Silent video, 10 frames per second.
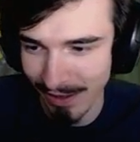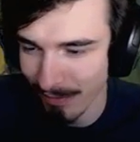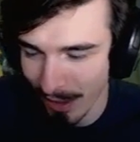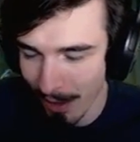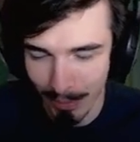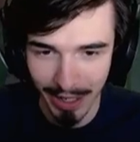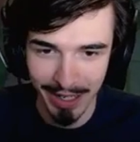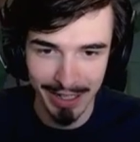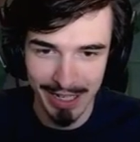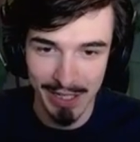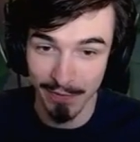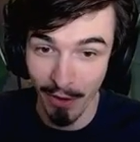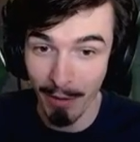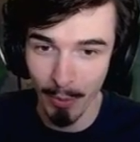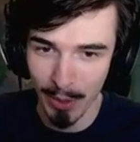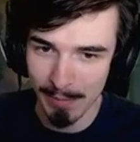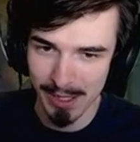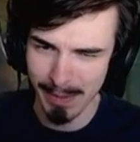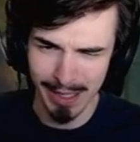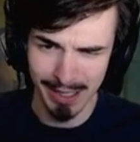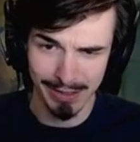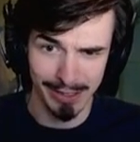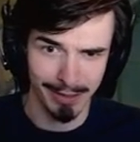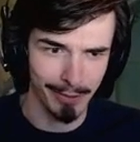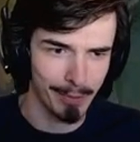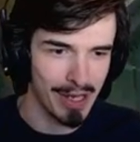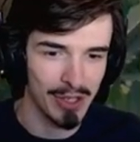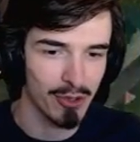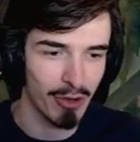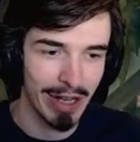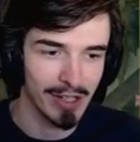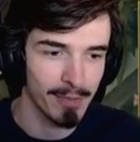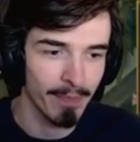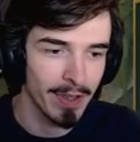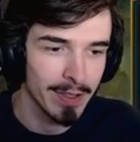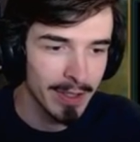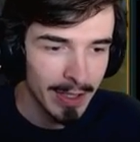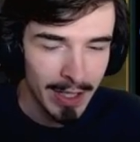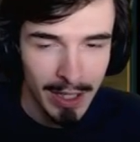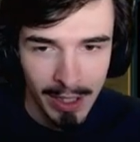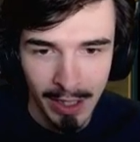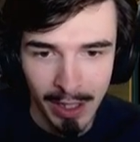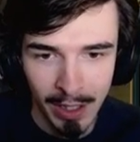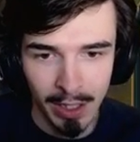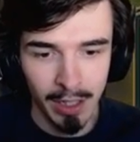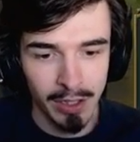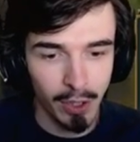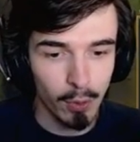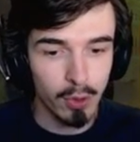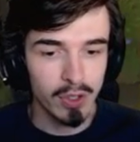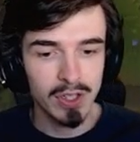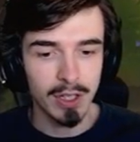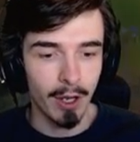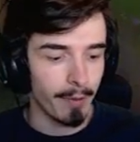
When I'm playing it, it's fine. But when I'm specking, it's a little bit strange. So, good start.